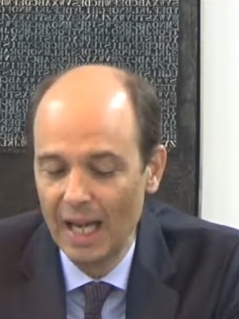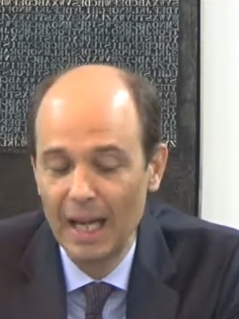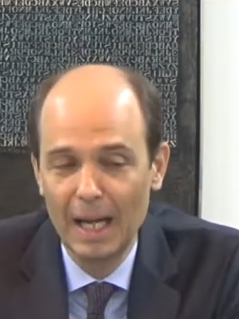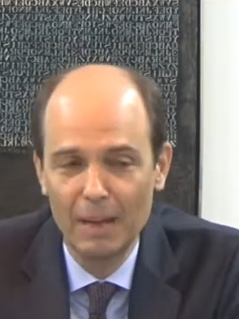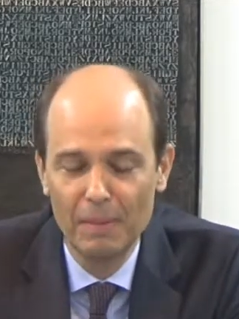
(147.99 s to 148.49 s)

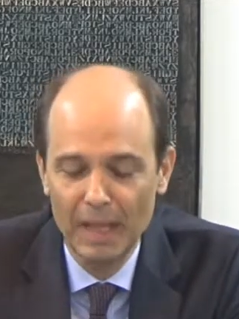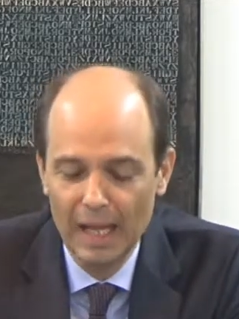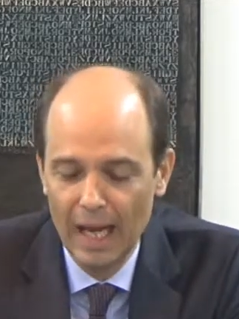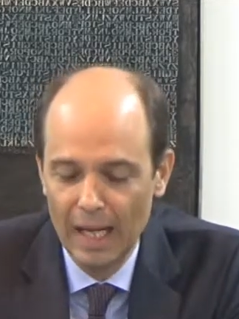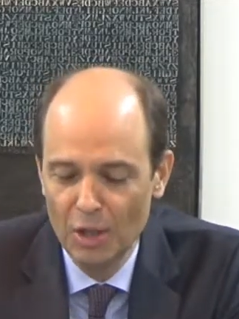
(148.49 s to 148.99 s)

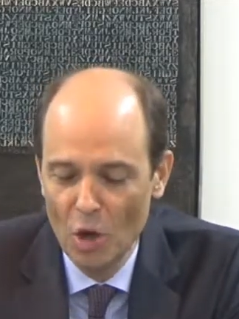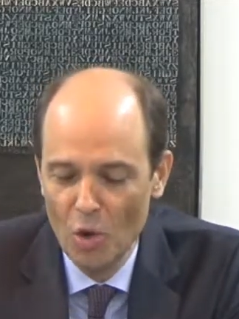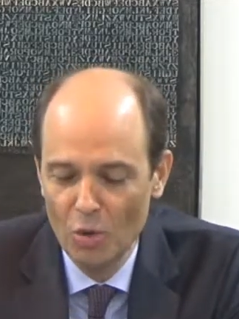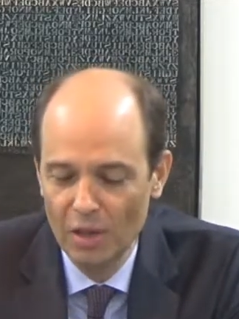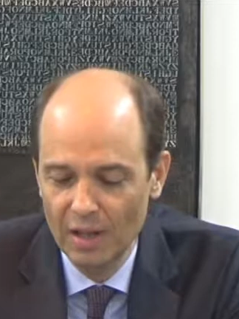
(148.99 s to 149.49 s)
"I
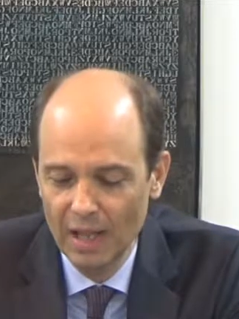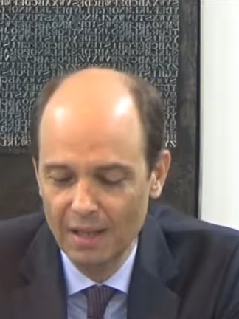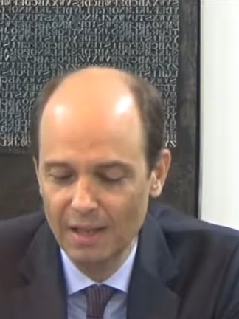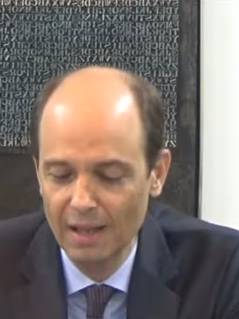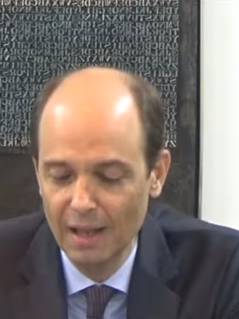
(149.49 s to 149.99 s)
know that